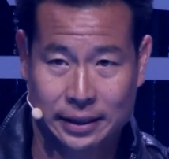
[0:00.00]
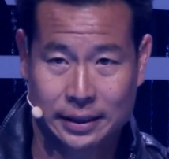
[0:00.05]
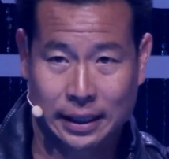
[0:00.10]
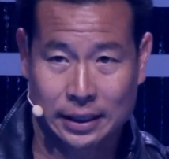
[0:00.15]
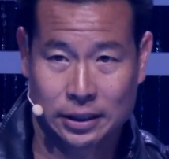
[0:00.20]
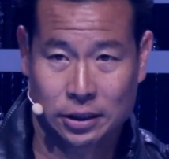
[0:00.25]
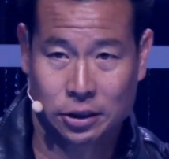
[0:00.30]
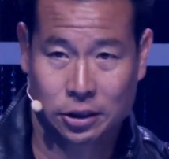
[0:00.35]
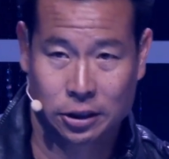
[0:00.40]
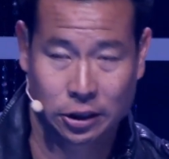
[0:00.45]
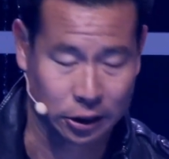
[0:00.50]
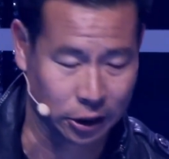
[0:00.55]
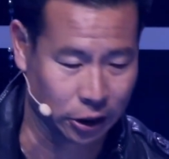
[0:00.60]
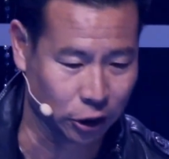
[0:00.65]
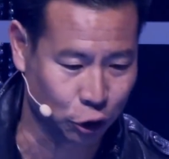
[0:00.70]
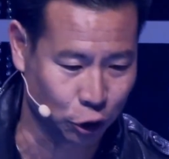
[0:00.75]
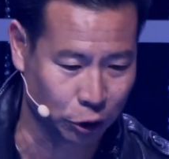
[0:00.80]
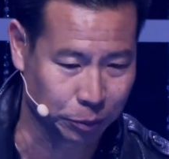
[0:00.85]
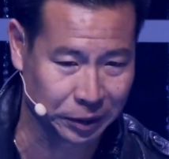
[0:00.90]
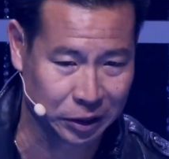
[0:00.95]
That's
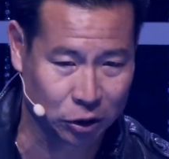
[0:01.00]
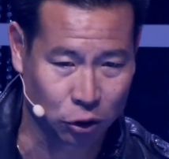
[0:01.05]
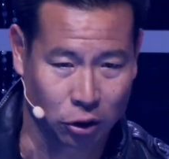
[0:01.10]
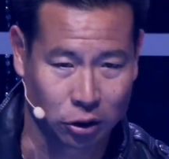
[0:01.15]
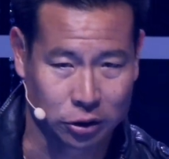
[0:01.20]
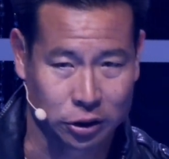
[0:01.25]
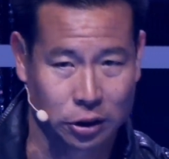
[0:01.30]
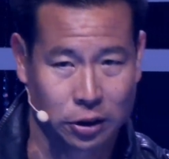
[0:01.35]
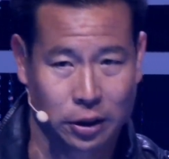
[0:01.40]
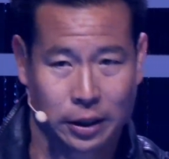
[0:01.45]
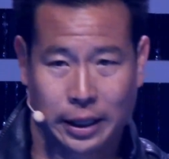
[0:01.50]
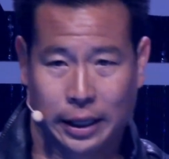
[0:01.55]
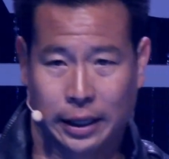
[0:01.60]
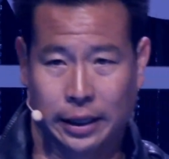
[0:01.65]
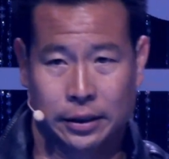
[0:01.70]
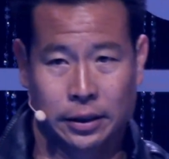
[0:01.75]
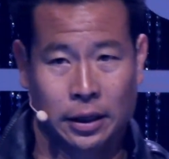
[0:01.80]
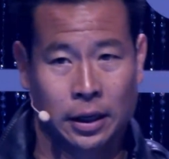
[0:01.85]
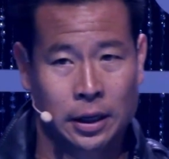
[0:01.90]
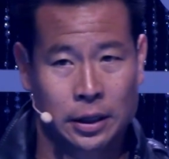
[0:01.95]
truth be told, you look at
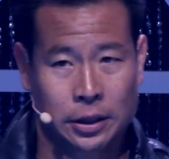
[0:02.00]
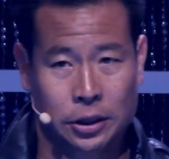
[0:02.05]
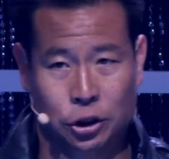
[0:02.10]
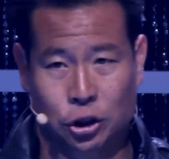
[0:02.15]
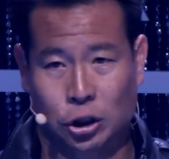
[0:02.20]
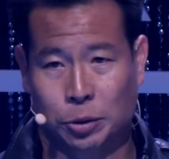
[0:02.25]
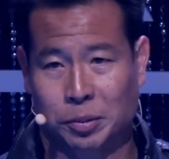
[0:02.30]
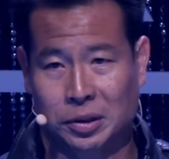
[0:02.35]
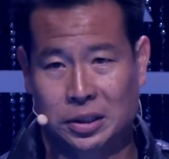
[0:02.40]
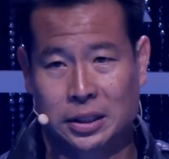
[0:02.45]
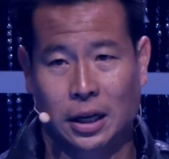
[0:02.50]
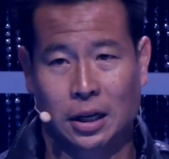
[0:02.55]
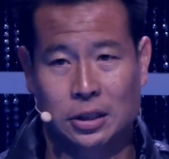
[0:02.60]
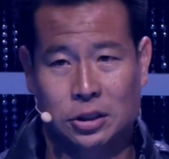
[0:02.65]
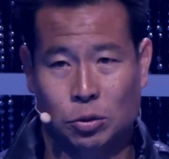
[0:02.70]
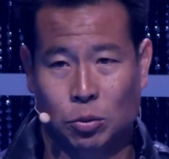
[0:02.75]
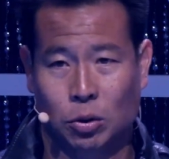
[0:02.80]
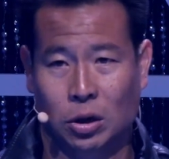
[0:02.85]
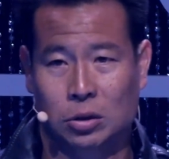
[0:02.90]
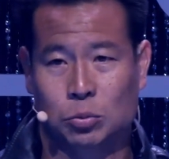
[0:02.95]
the Supercells of
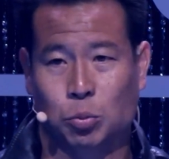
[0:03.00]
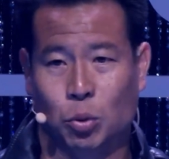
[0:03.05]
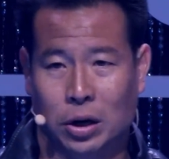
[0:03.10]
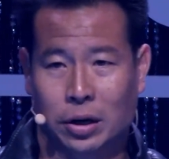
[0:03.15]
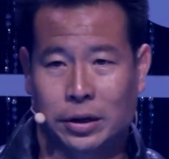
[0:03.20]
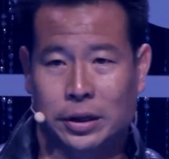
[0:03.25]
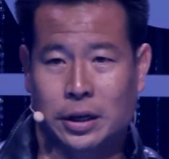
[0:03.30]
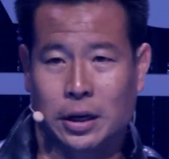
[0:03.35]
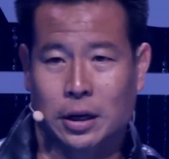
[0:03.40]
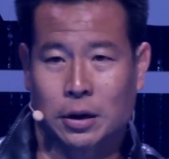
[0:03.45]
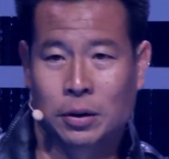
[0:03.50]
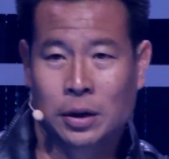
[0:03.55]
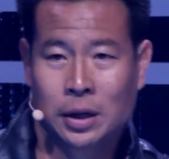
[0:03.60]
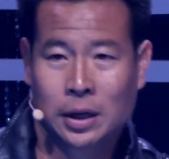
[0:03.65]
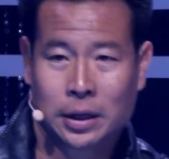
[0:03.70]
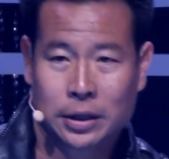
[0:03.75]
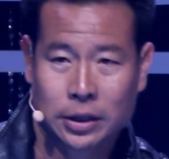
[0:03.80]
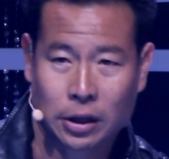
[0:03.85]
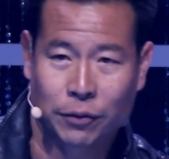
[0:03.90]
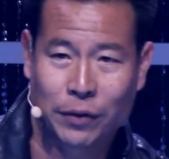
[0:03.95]
the world, where
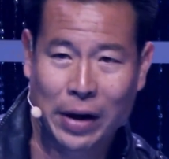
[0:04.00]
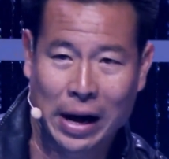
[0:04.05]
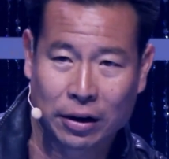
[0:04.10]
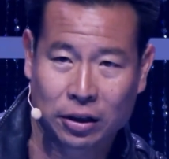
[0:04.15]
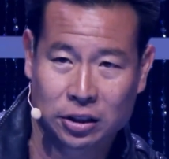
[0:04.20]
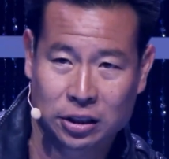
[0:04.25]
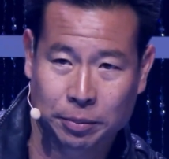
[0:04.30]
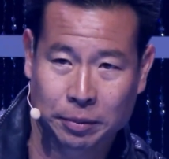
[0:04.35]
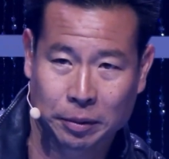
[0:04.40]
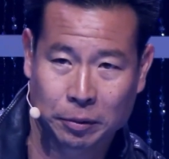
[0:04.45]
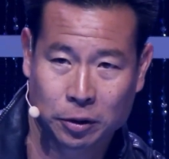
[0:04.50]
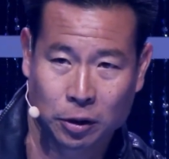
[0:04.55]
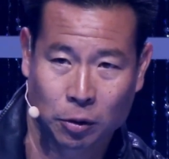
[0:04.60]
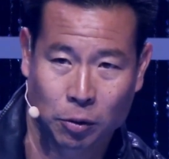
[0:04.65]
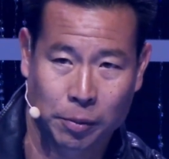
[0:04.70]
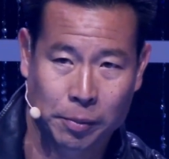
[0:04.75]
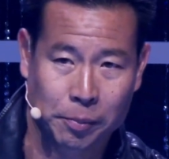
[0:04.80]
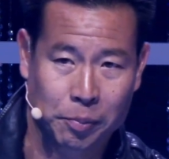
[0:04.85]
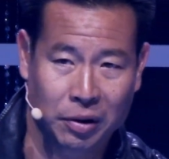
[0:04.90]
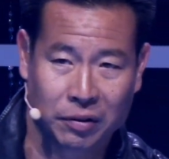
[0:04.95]
their founders have been.
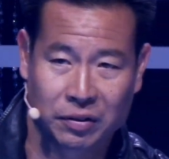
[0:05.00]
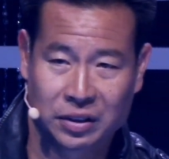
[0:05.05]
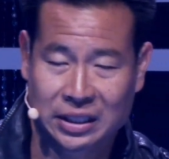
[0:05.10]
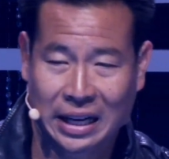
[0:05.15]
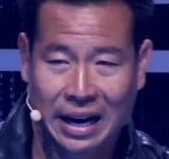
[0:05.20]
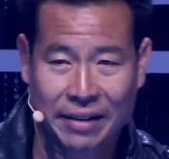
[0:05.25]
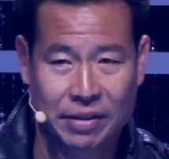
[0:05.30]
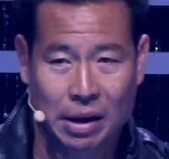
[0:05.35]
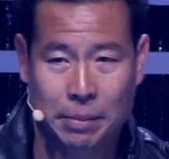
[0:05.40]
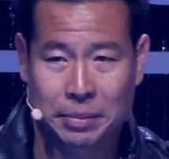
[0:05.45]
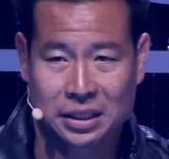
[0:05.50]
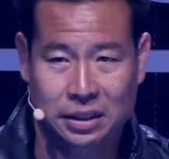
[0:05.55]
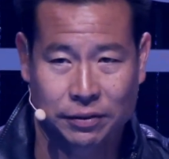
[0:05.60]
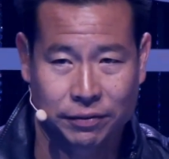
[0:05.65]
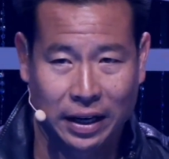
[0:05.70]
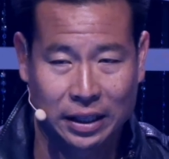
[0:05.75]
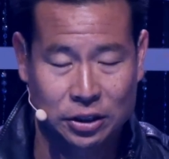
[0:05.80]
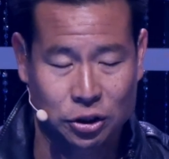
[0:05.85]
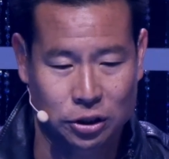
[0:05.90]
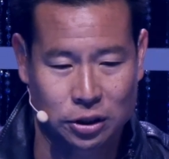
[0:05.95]
We've been privileged to have them as
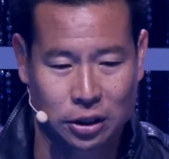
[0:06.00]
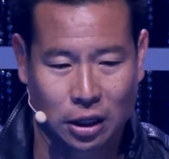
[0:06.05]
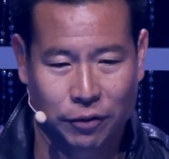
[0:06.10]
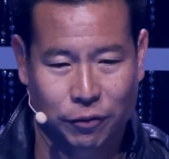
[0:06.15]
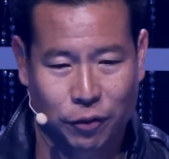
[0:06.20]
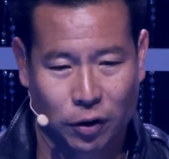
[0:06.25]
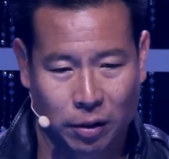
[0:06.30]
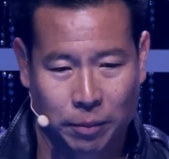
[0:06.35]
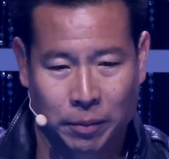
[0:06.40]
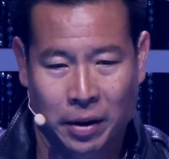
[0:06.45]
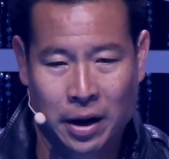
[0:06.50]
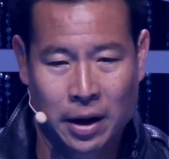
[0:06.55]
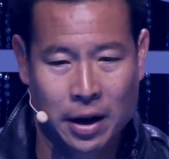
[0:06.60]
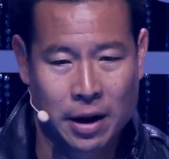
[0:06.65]
investors in our firm.